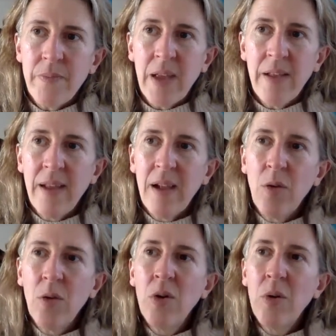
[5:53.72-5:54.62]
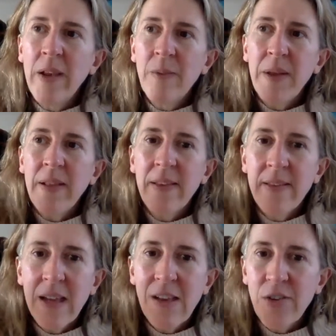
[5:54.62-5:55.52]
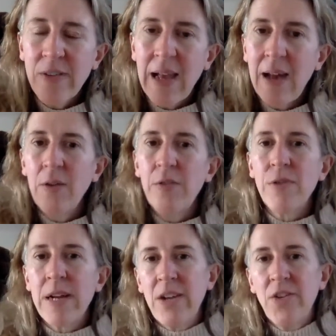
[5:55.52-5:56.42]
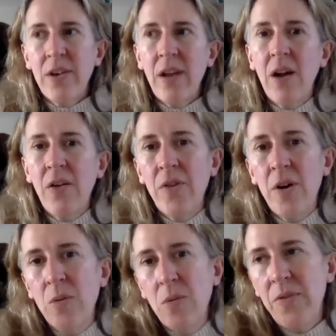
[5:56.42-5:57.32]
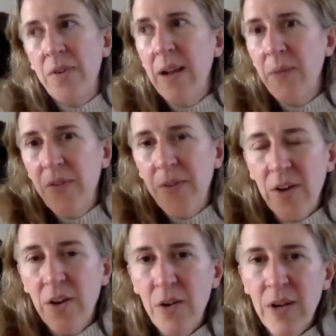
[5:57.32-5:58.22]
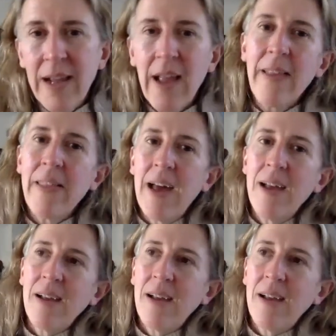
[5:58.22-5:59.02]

and there'll always be these things just out of reach of oh if I, if I can get that